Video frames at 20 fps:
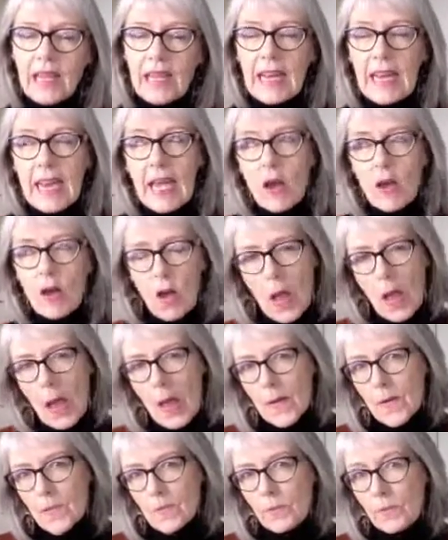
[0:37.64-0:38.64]
Now,
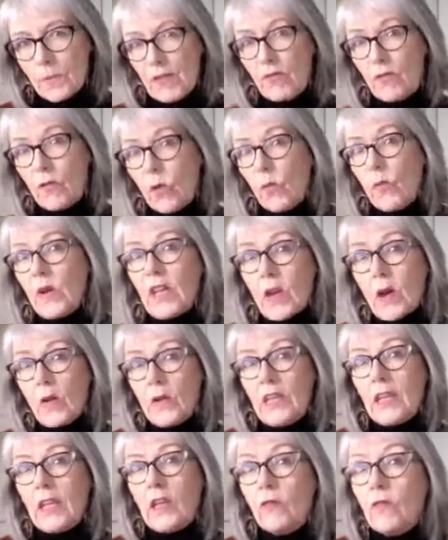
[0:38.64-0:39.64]
before we go
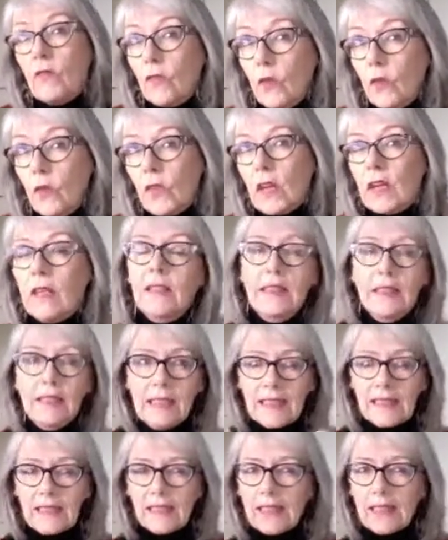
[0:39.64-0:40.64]
any further,
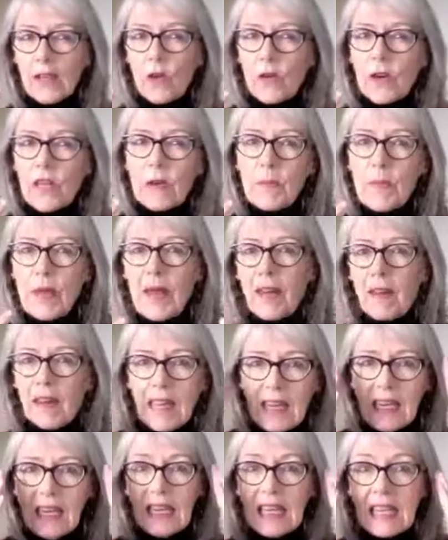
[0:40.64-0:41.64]
sorry about
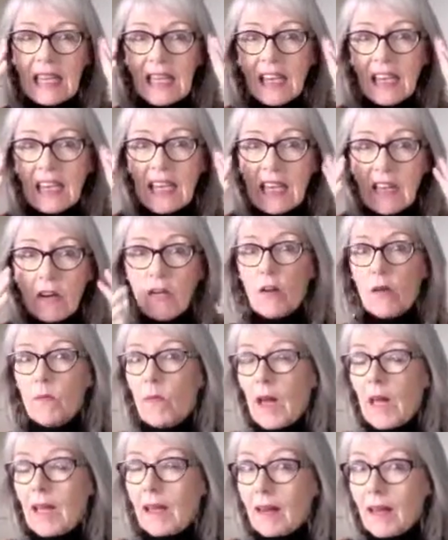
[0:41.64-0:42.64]
any glare on
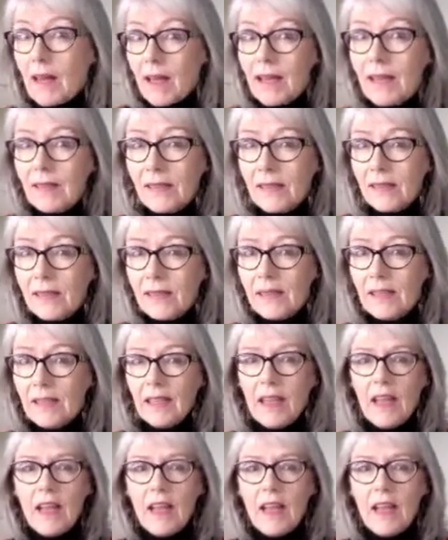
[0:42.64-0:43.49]
my glasses.